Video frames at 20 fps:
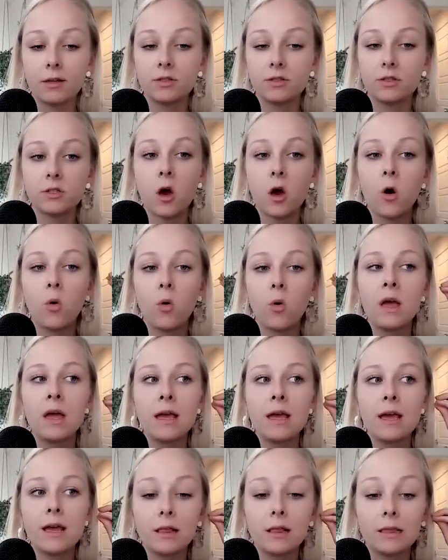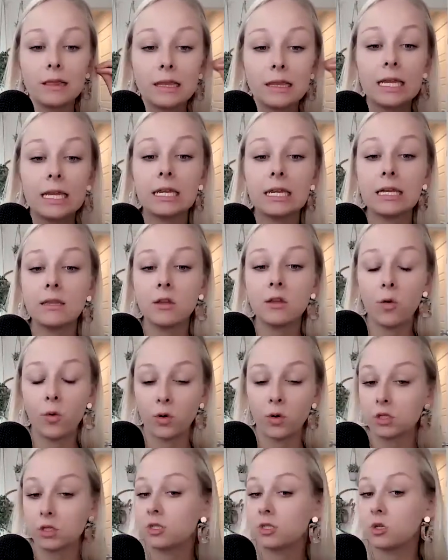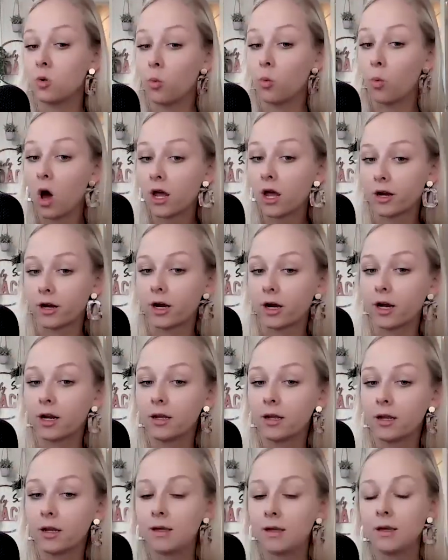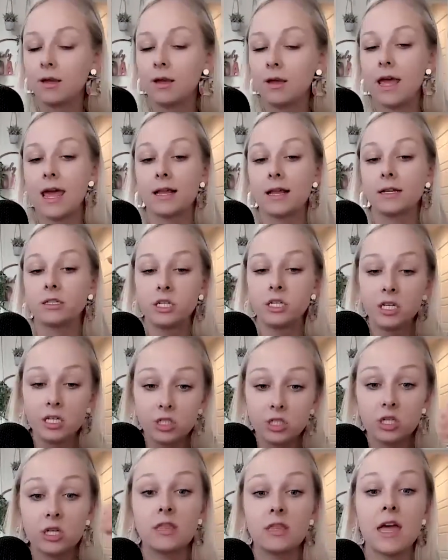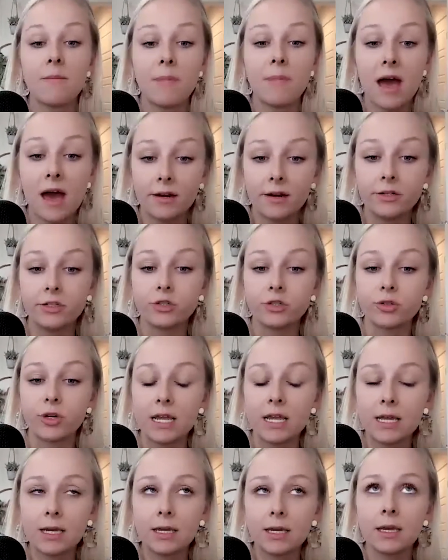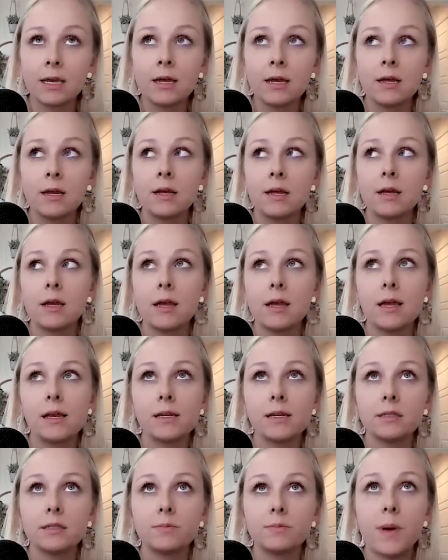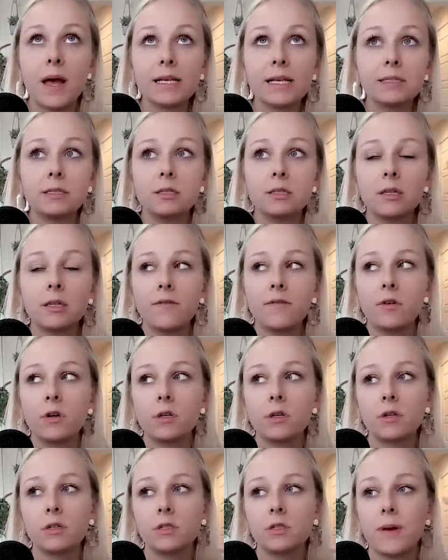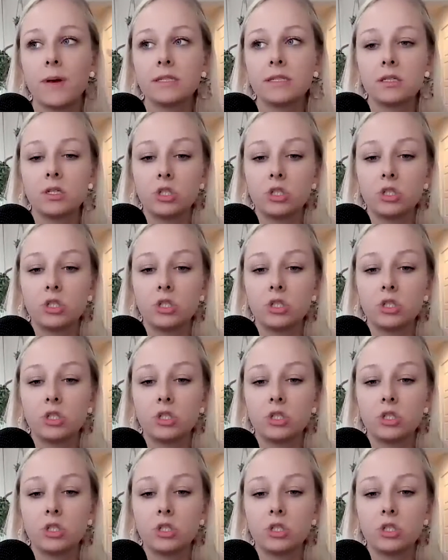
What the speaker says: So leading the horse to water and teaching them how to drink is best delivered or is best